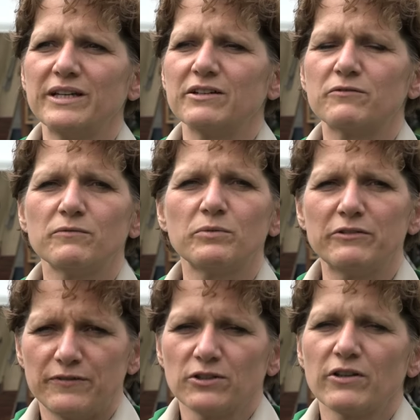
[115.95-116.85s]
we, had, we
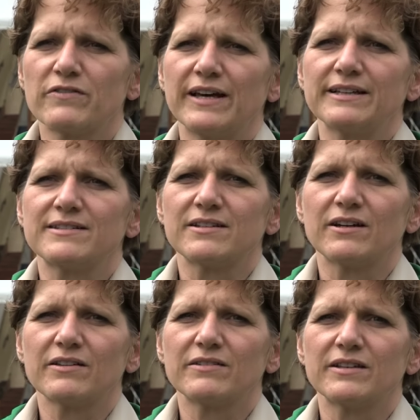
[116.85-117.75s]
feel that
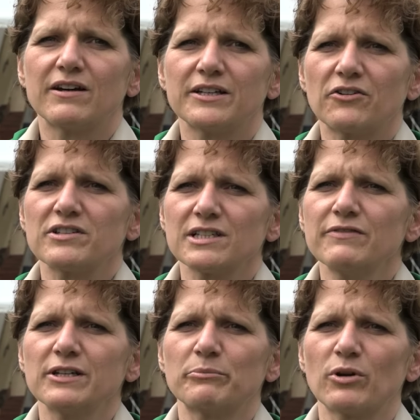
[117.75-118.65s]
uh, the Hungarians
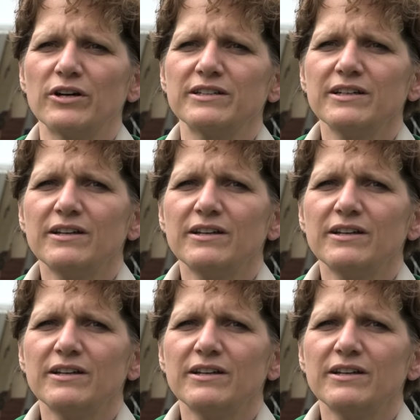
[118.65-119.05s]
living abroad